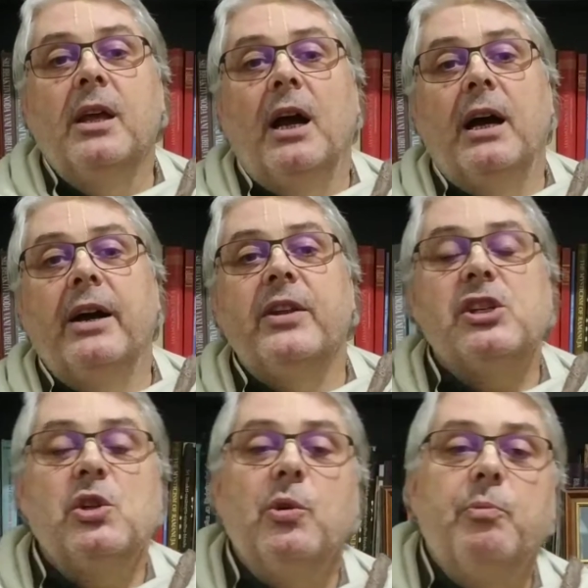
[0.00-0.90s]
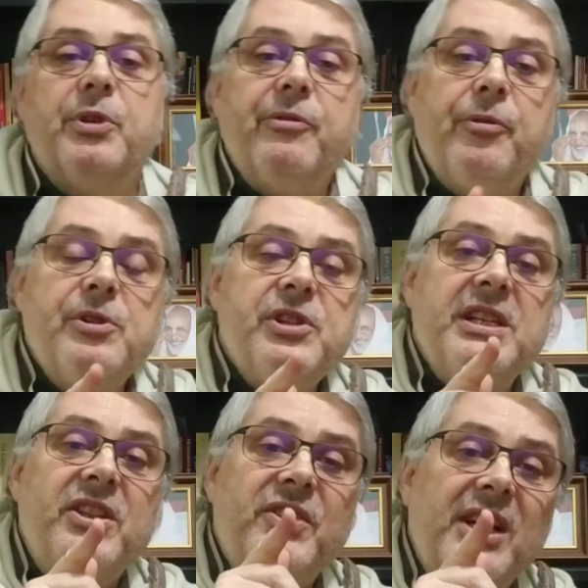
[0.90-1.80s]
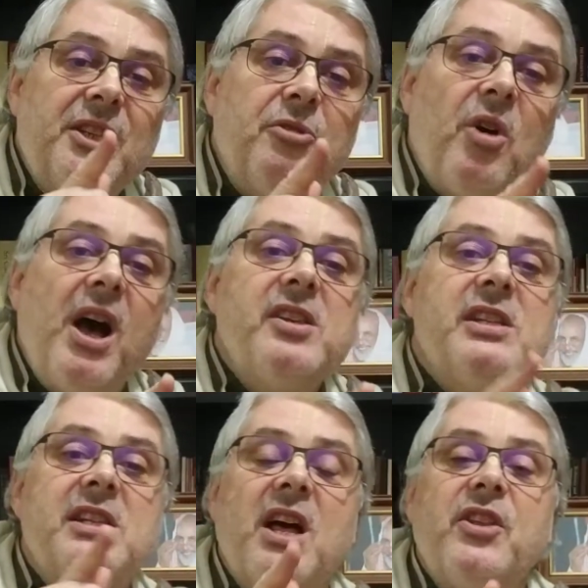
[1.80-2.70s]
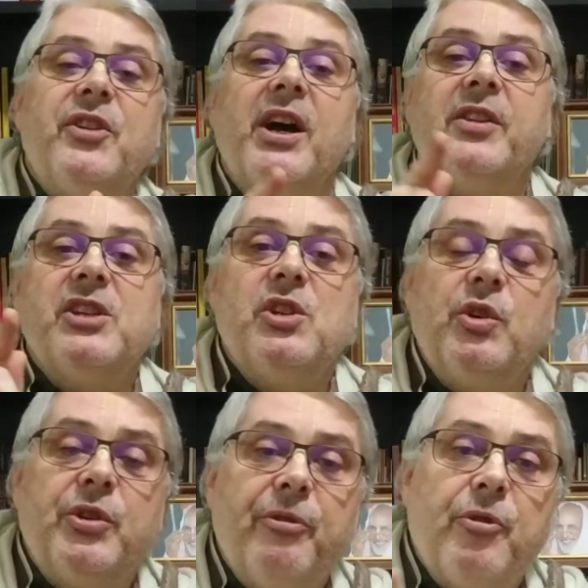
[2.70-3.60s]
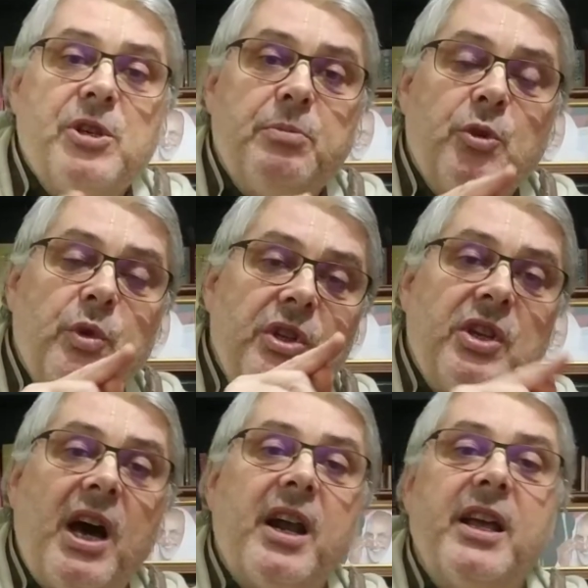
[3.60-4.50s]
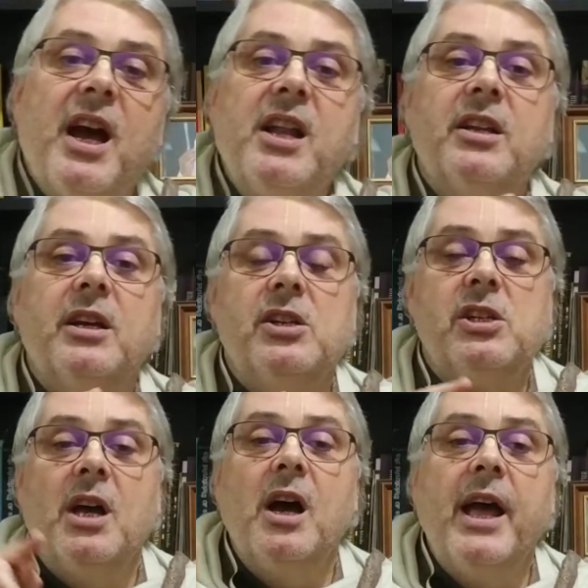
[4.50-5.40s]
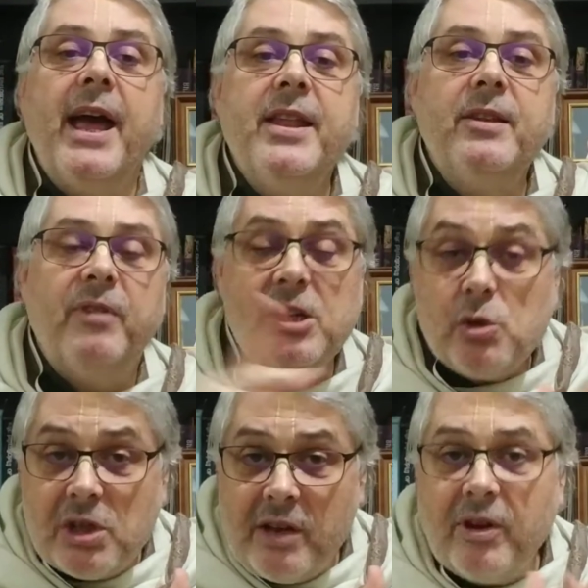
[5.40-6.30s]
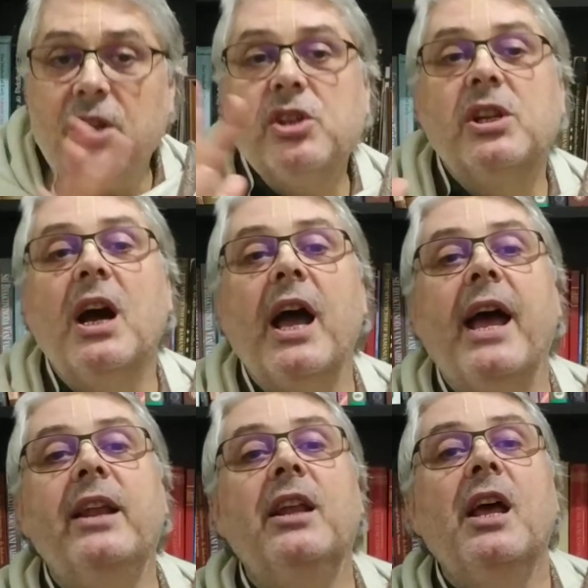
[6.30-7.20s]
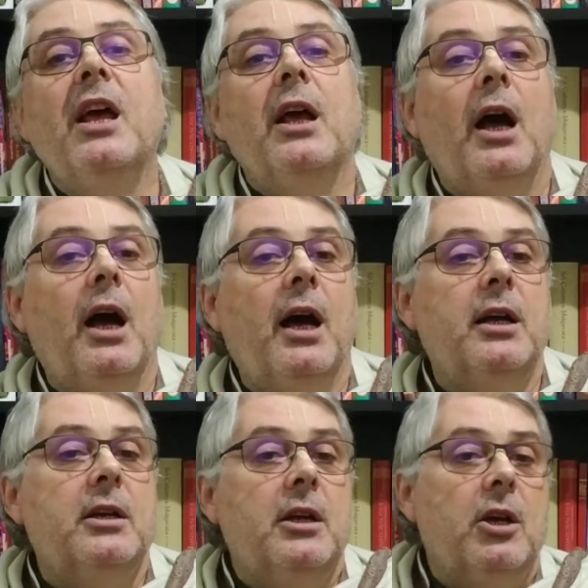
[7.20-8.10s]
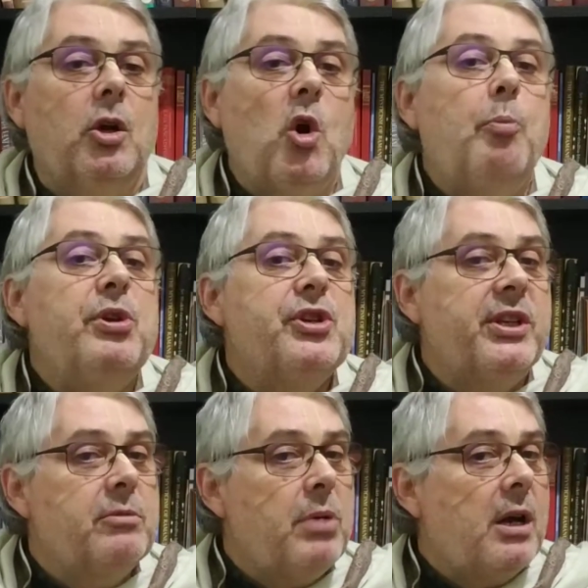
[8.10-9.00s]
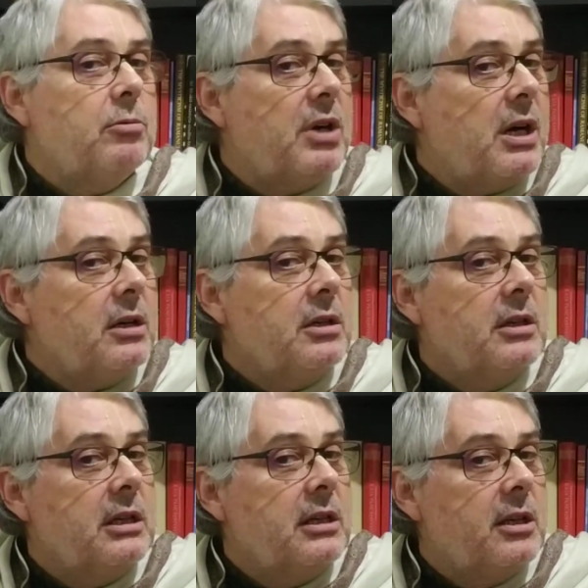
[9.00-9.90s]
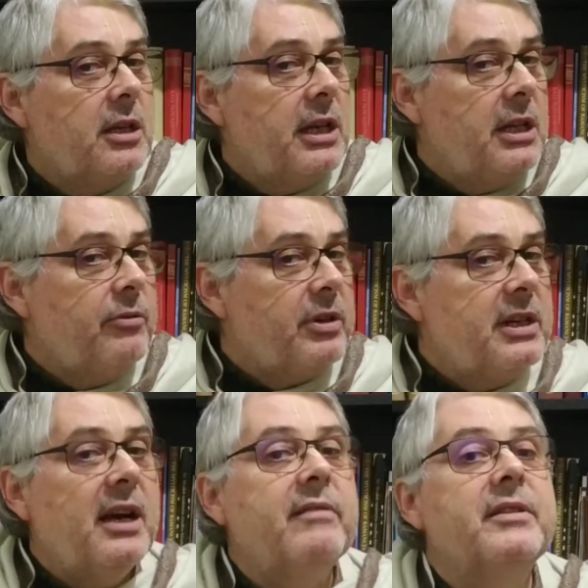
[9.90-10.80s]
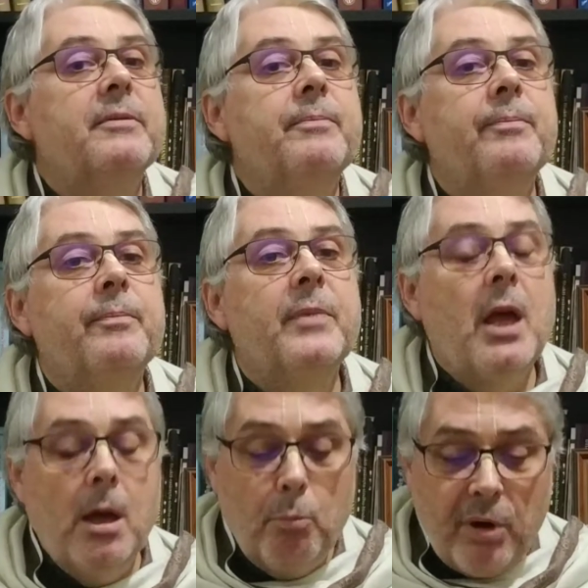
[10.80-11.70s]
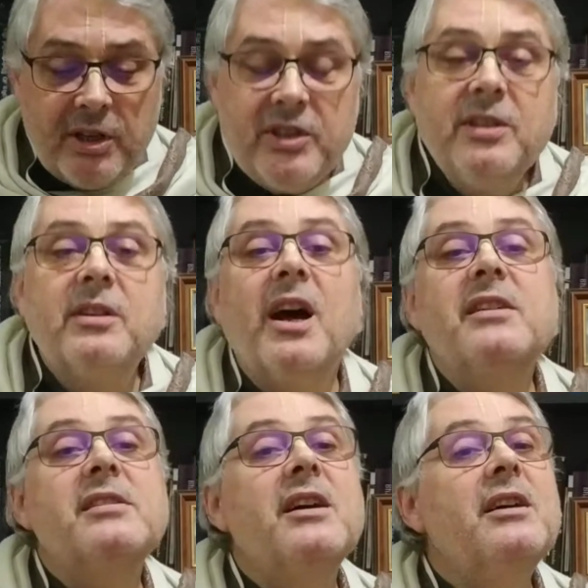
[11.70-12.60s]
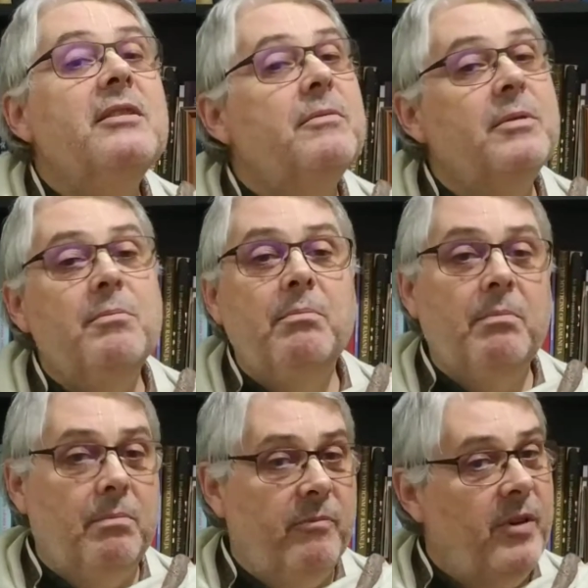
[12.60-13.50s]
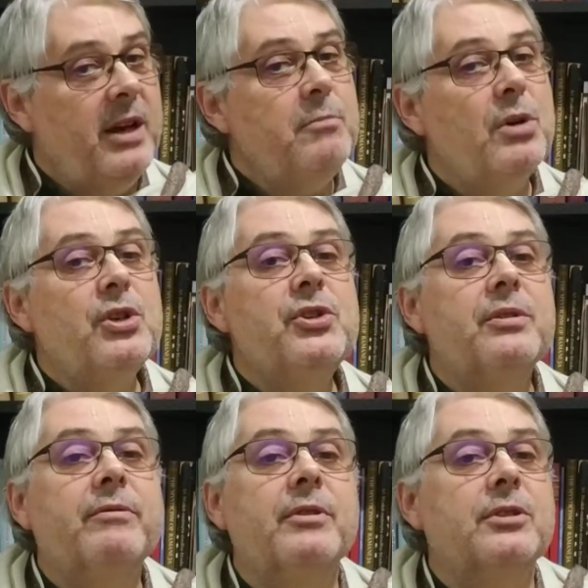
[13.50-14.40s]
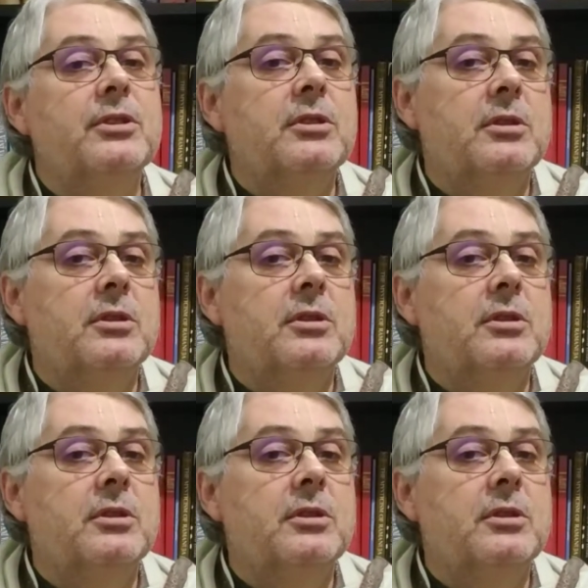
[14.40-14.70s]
There's no difference in Tattva Siddhanta. There's no difference between Narayan Krishna and Vasudev Krishna and Gopi Jana Balaba in Vrindavan. But in Rasa, very much difference.